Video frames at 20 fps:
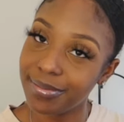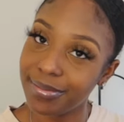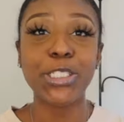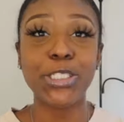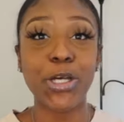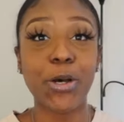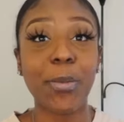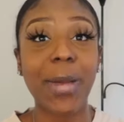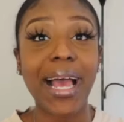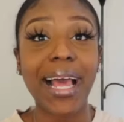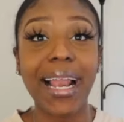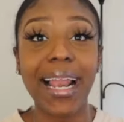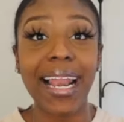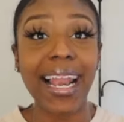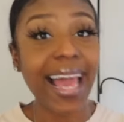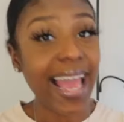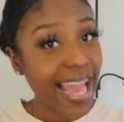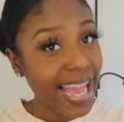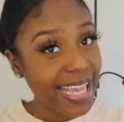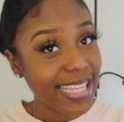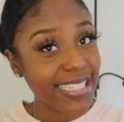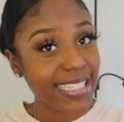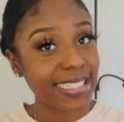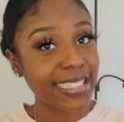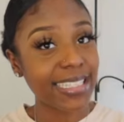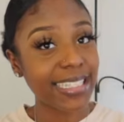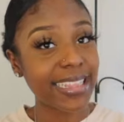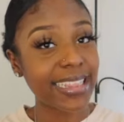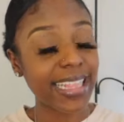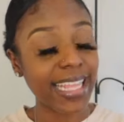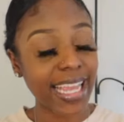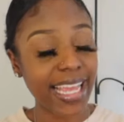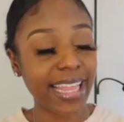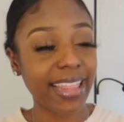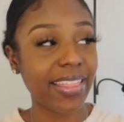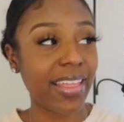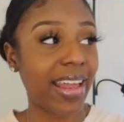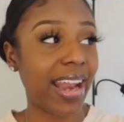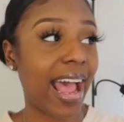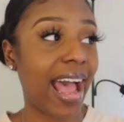So my last
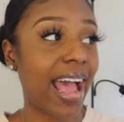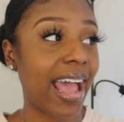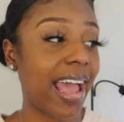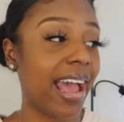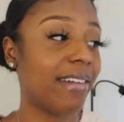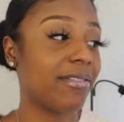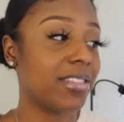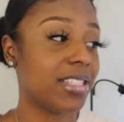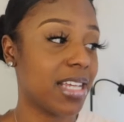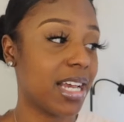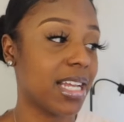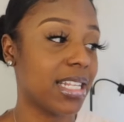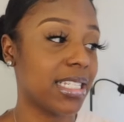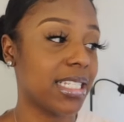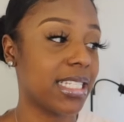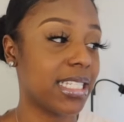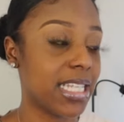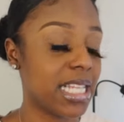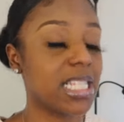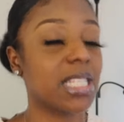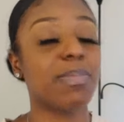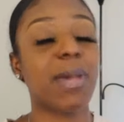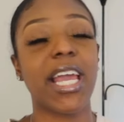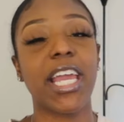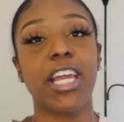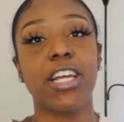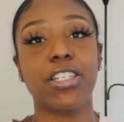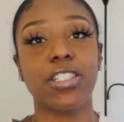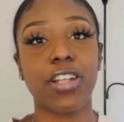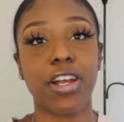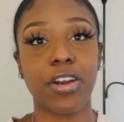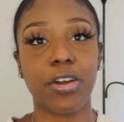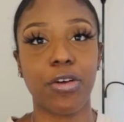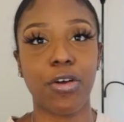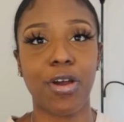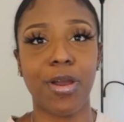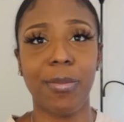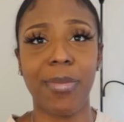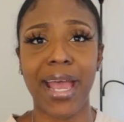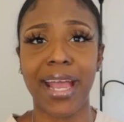thing that I have done since my hair started
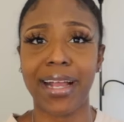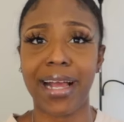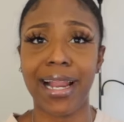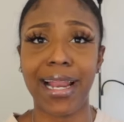growing back.